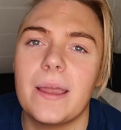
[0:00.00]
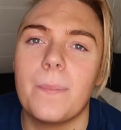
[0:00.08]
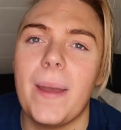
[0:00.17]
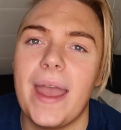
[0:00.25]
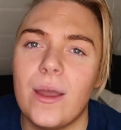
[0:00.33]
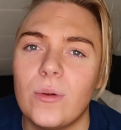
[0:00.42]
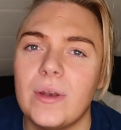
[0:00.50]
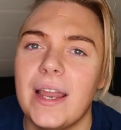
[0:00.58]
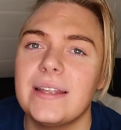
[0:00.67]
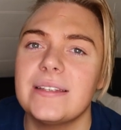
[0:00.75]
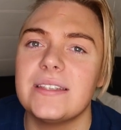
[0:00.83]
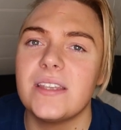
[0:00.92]
like
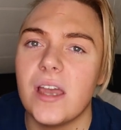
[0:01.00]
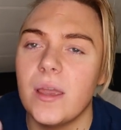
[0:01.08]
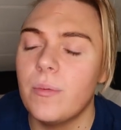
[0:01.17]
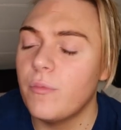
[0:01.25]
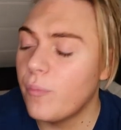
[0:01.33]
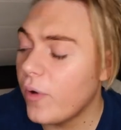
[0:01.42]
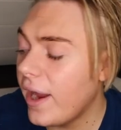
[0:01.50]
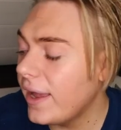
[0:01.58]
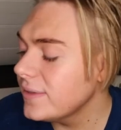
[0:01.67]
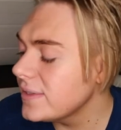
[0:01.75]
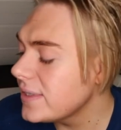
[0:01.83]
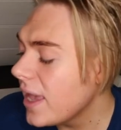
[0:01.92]
Poundland type of
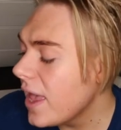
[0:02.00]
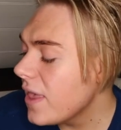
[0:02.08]
brands.